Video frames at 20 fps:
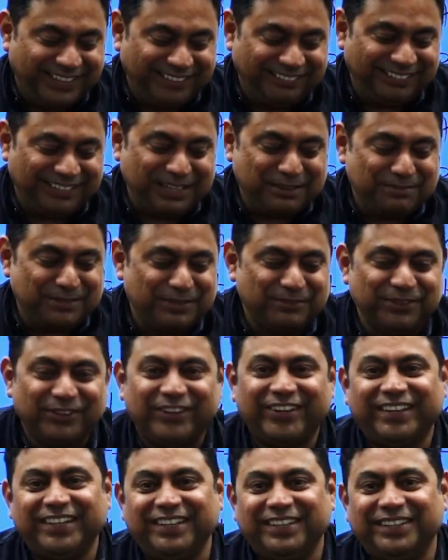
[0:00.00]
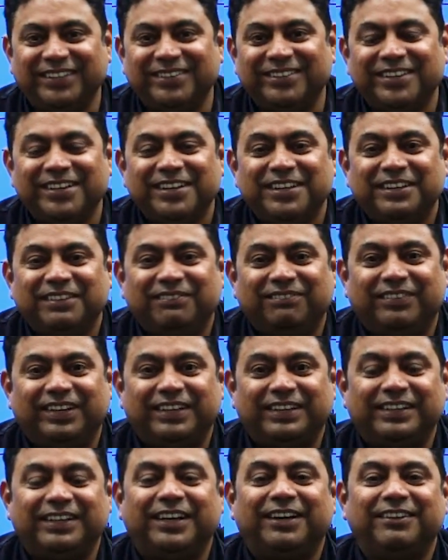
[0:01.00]
we have been warning you,
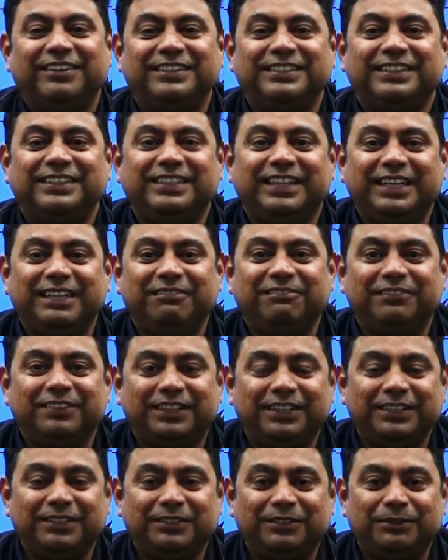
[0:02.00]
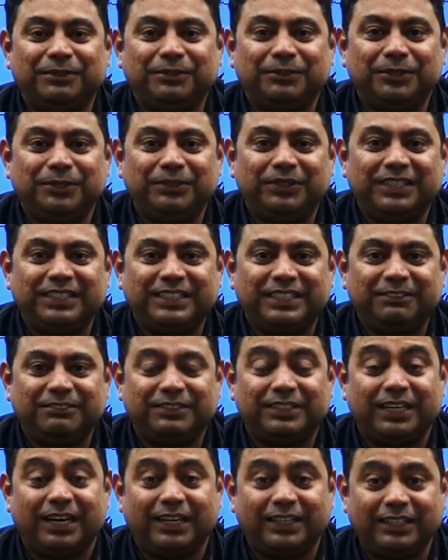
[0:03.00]
but now is the time where you know you guys have
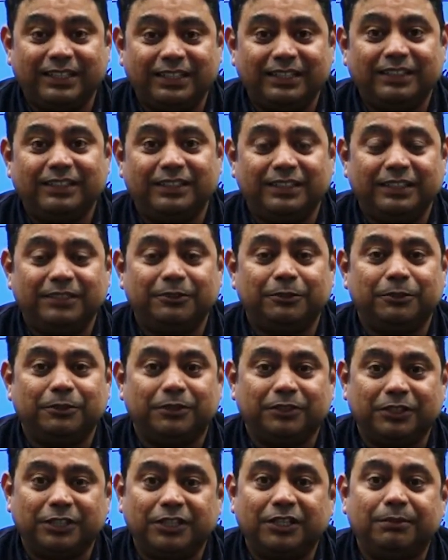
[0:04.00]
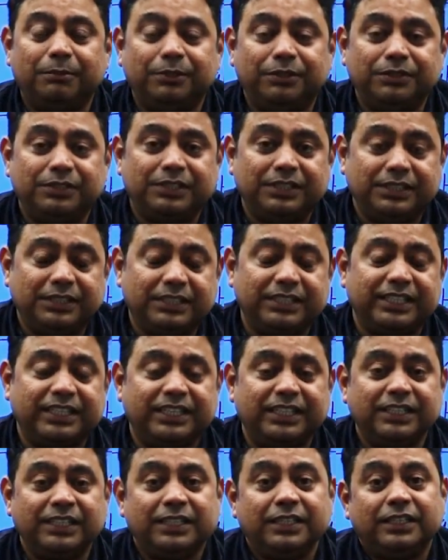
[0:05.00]
started you know talking about
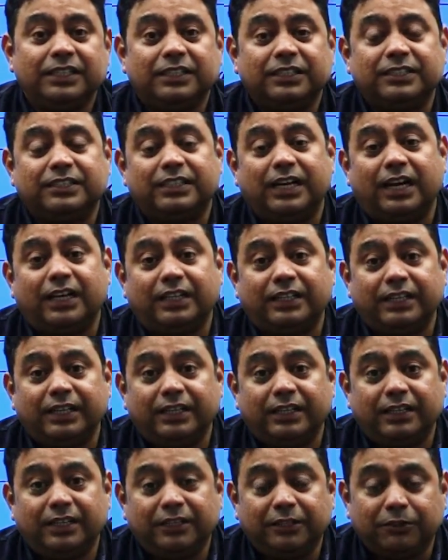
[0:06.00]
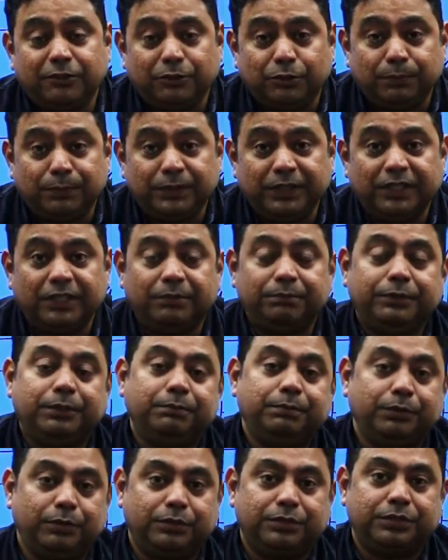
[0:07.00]
CSAT, started you know opening up
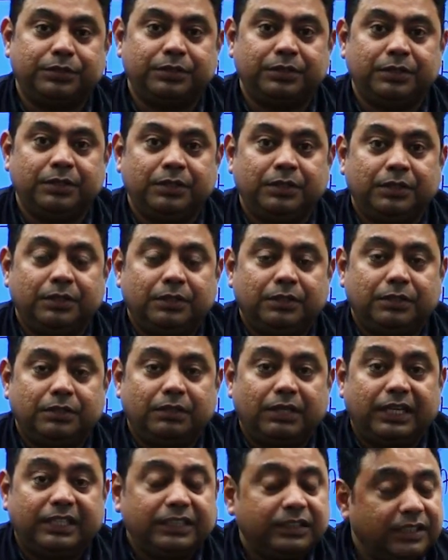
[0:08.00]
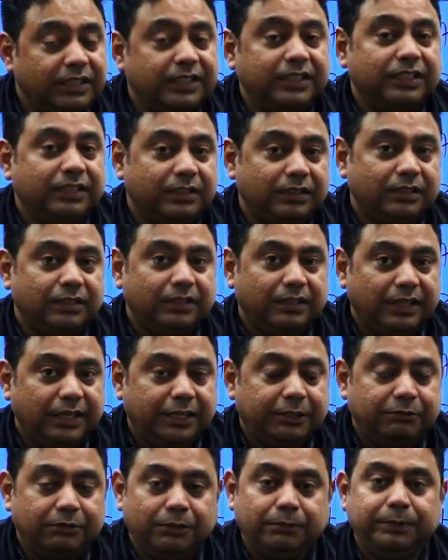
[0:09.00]
the books. So I think
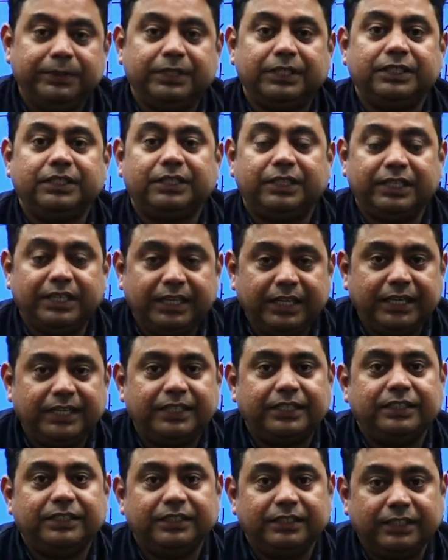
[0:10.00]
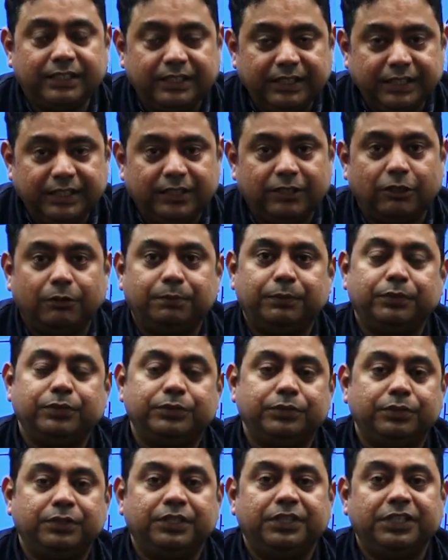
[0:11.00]
it would be a great, great
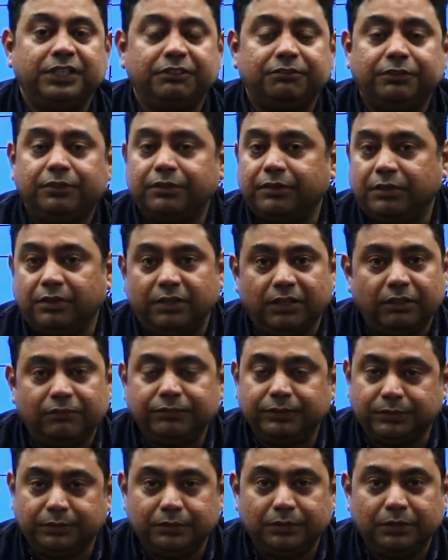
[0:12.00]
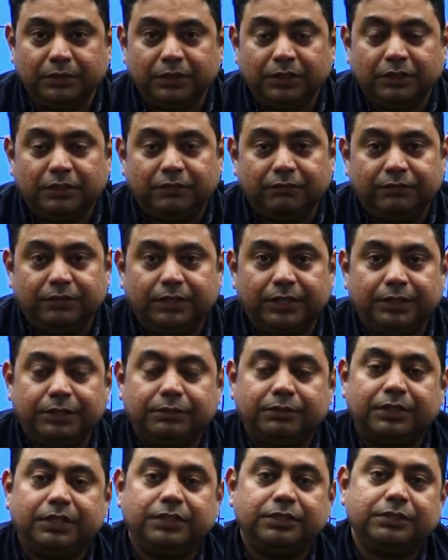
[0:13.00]
opportunity for all of you where
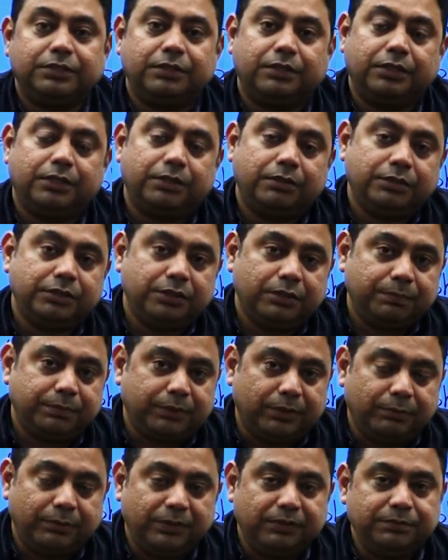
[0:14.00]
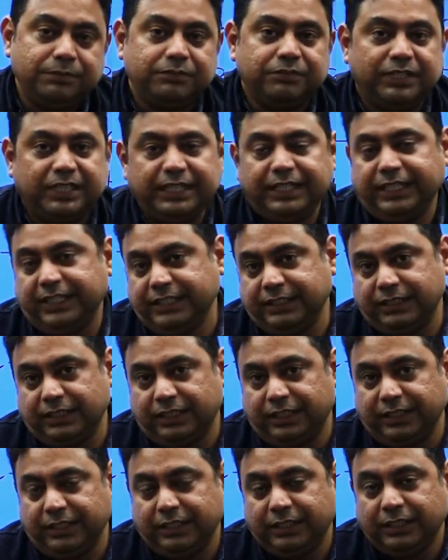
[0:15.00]
you can sort out your problems very
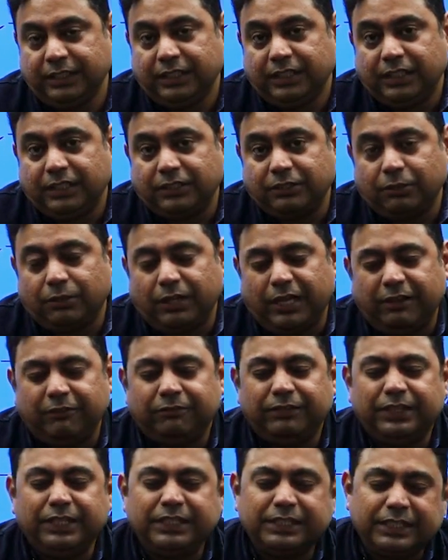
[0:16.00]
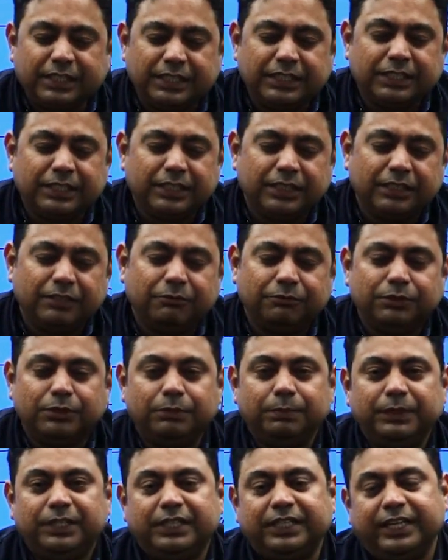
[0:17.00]
easily. So every session
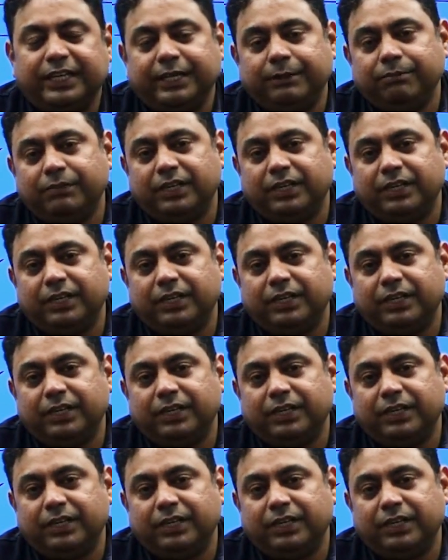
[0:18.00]
would be timed